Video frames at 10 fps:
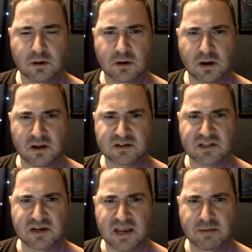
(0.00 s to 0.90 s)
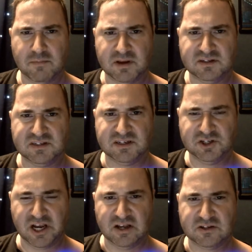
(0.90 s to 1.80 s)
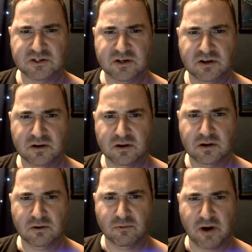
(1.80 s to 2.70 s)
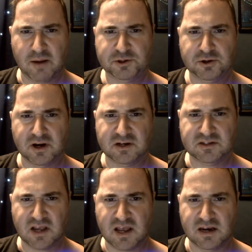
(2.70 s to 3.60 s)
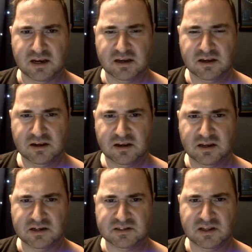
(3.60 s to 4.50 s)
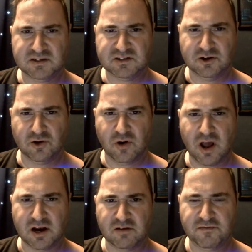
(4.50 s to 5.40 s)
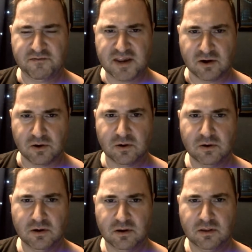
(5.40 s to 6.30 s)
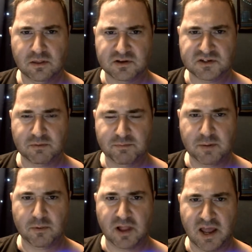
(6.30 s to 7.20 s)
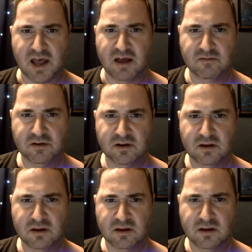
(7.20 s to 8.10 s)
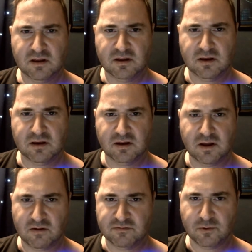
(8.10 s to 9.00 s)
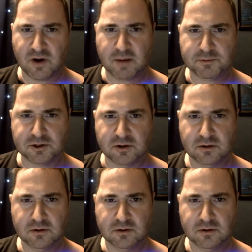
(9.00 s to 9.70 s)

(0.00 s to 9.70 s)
Now, as the name might suggest, Rapture Anxiety is this neurotic fear that some people have of the rapture.